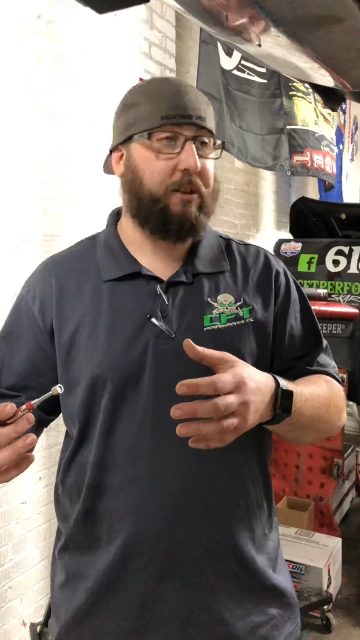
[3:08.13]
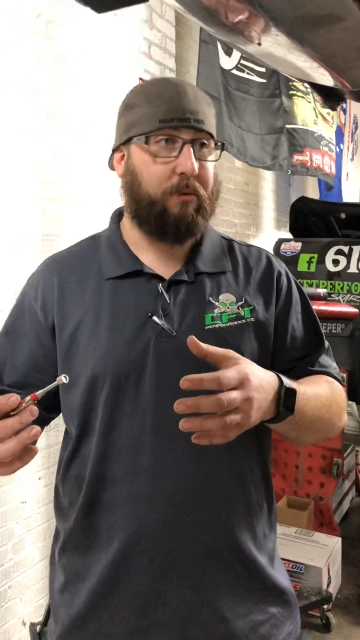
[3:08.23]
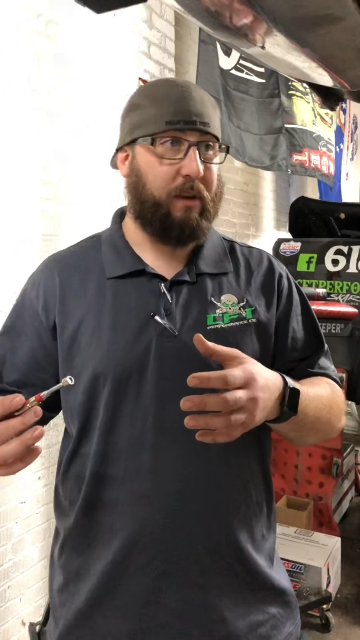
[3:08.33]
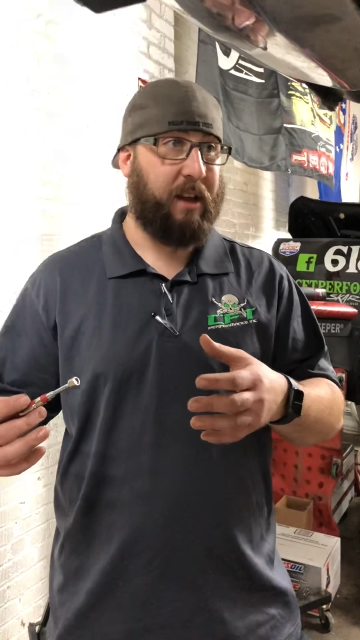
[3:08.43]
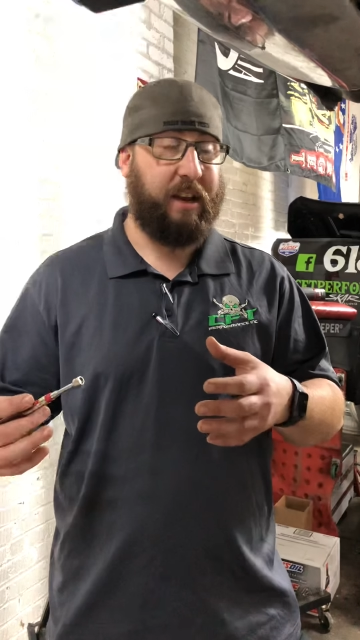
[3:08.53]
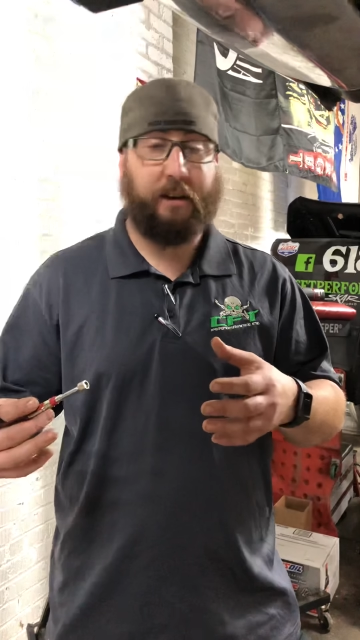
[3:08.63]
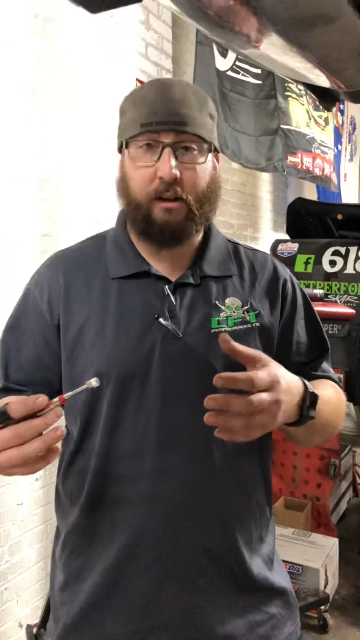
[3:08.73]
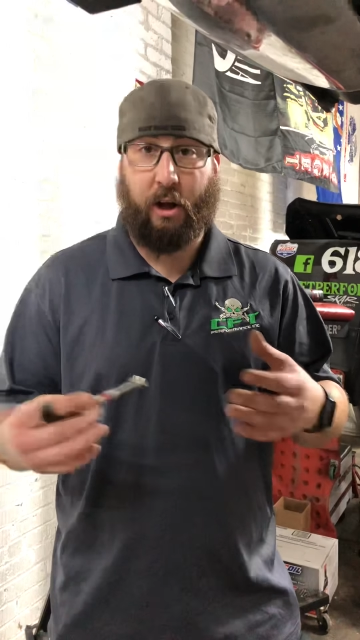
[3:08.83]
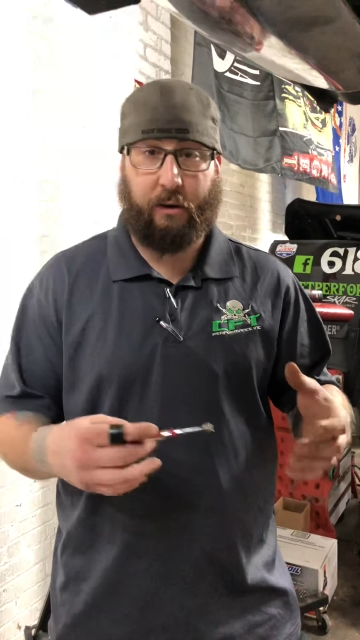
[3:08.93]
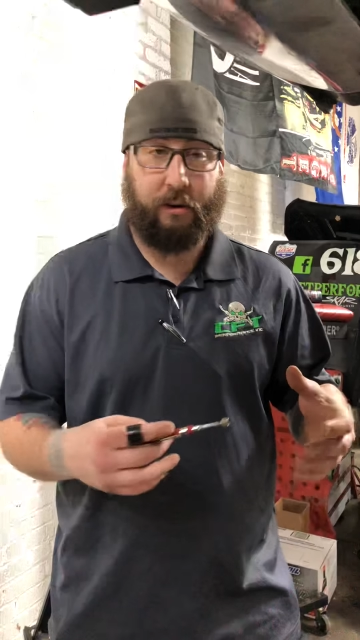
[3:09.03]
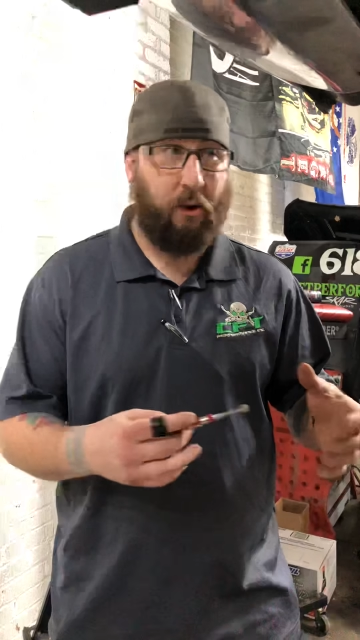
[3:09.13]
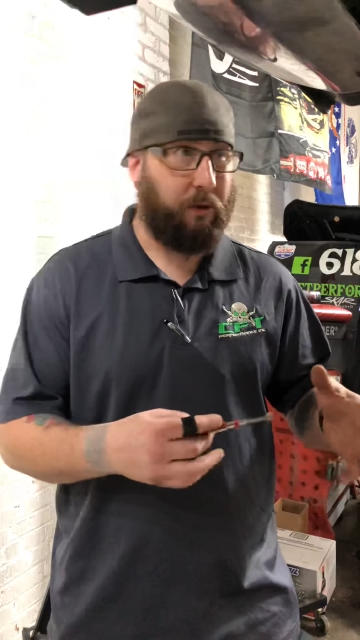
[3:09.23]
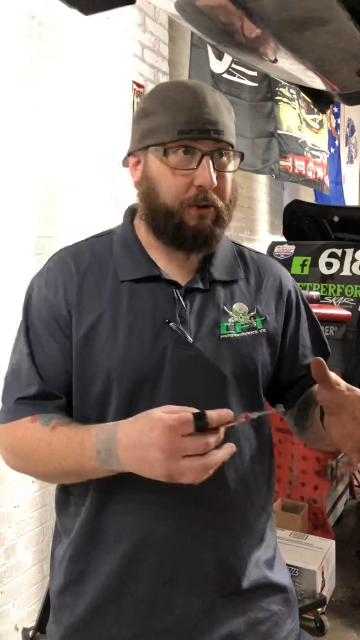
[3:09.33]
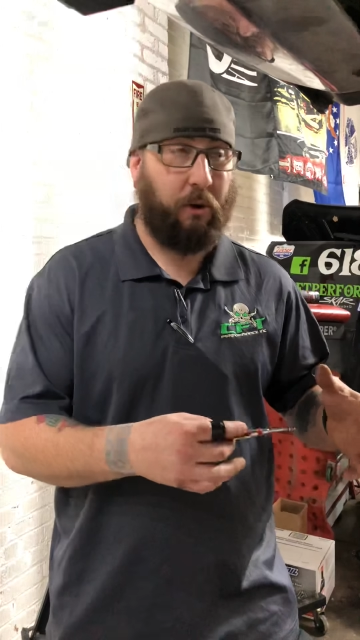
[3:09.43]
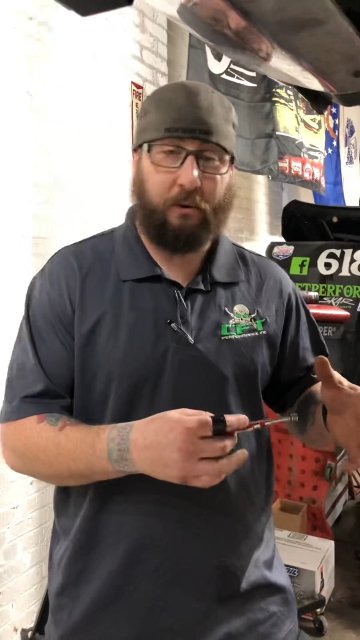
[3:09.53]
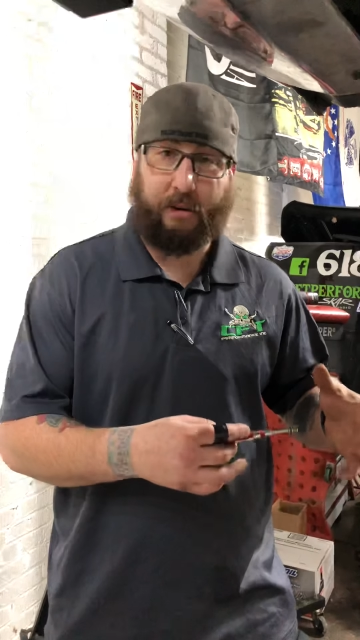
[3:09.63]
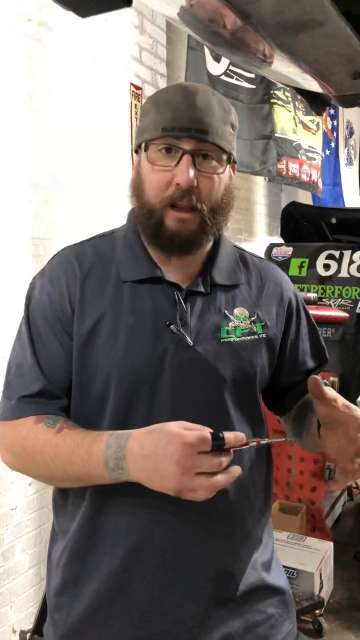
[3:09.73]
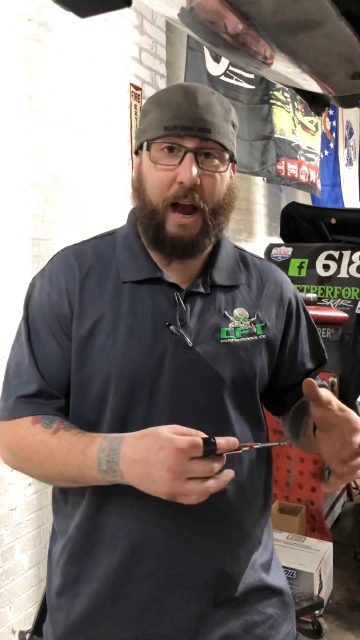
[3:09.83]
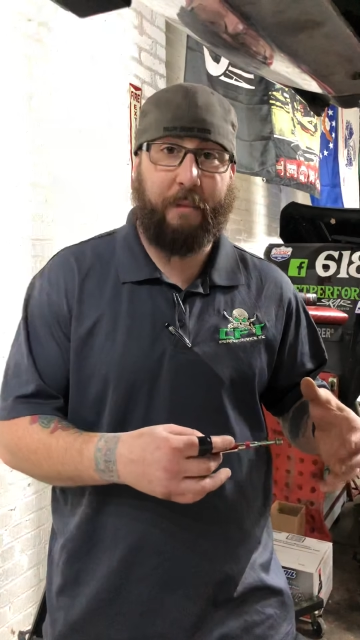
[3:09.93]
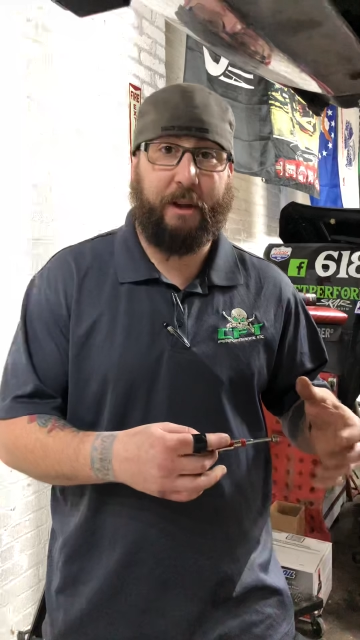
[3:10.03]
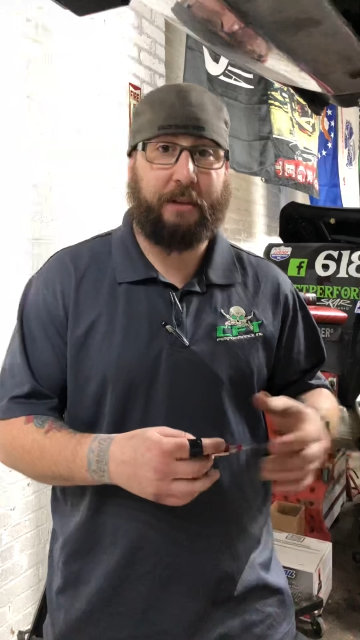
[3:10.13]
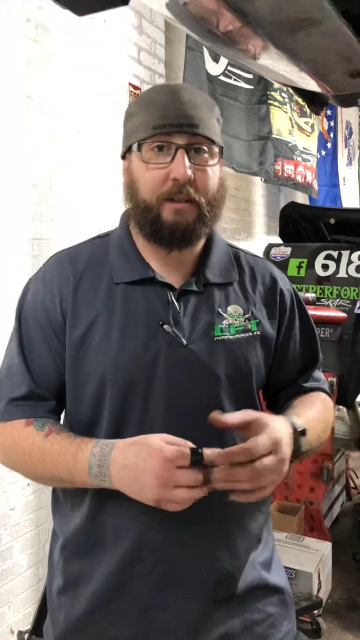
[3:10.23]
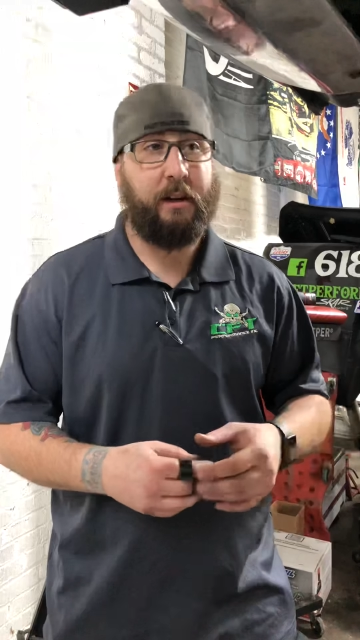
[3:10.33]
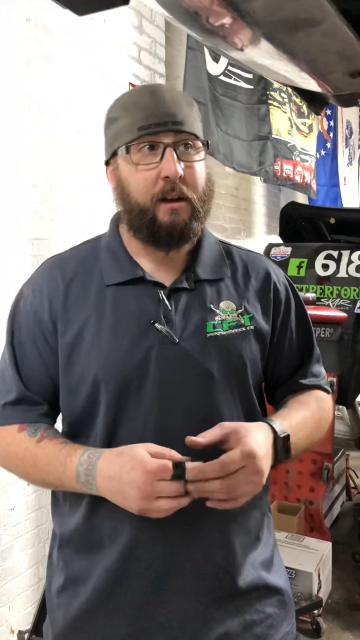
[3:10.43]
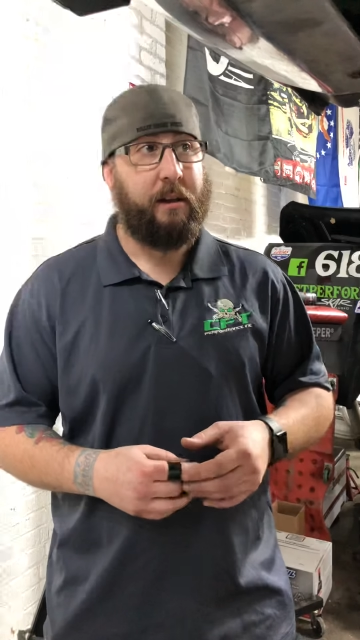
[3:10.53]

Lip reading: you're really in cold climates.